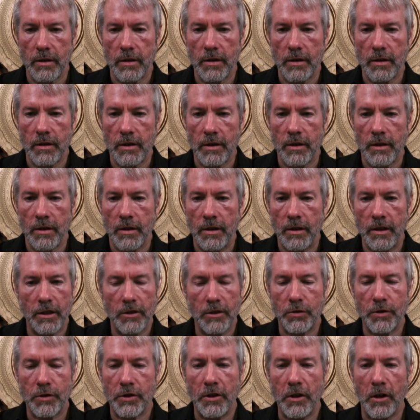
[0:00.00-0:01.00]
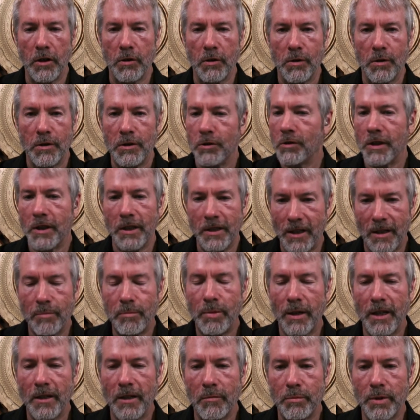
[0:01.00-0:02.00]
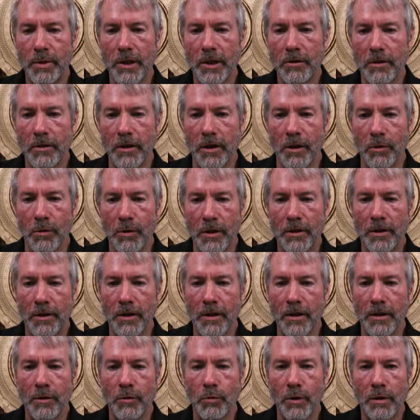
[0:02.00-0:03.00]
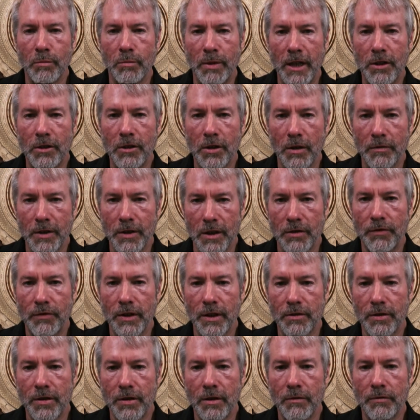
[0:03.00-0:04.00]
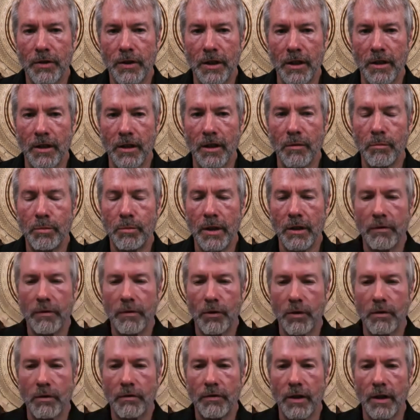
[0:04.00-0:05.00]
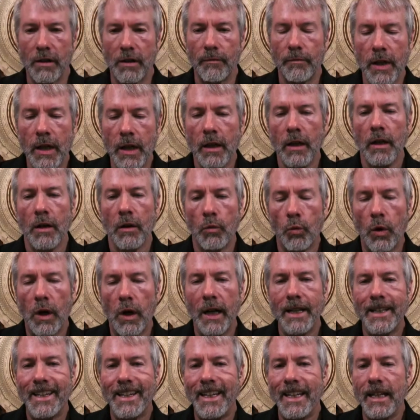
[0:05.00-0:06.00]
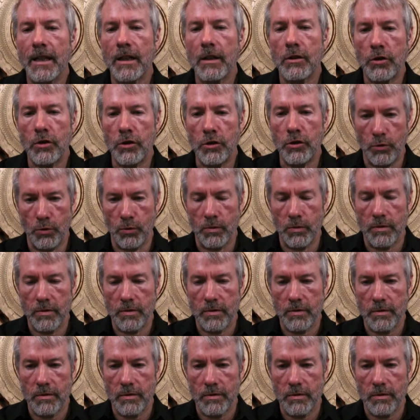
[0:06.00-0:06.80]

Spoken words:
And the answer is no. You cannot buy a building with Beethoven's Fifth Symphony in an MP4 file. Why can't you?